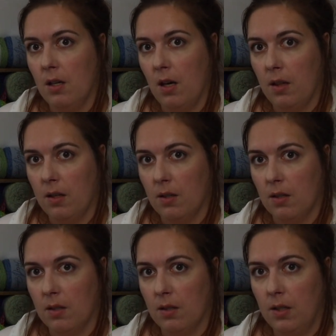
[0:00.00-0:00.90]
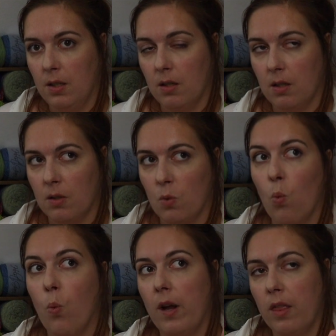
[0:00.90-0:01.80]
other yarn
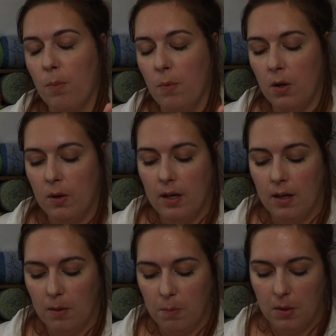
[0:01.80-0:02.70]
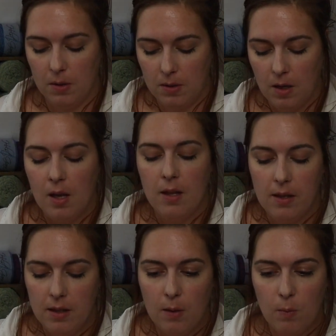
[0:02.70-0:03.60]
with mohair, but
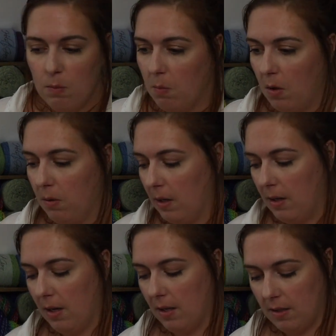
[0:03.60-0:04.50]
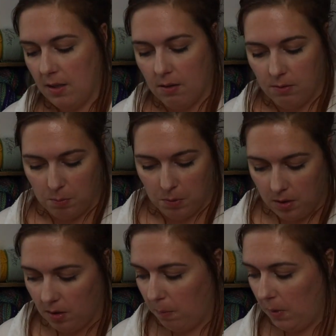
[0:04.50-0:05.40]
knitting with mohair has never
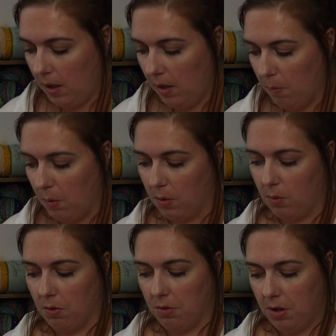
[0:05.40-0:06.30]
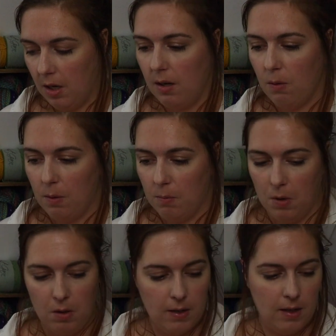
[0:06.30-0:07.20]
bothered me. But crocheting with
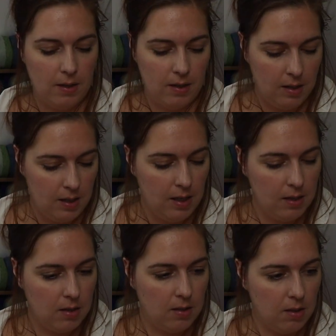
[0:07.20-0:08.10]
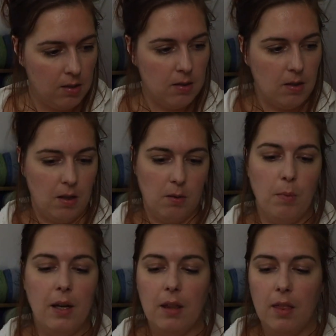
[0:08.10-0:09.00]
mohair, it's just not
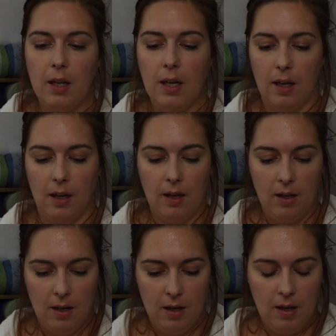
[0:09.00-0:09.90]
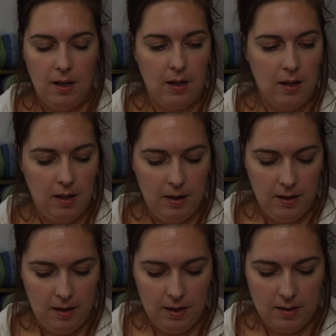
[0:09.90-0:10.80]
my thing.
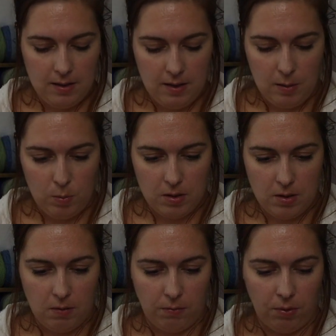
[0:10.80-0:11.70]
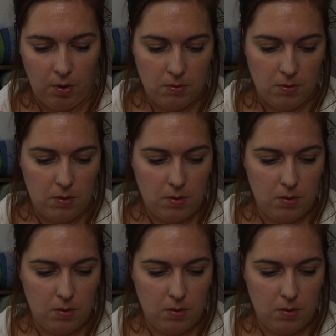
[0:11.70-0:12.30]
Let's see, what's the front?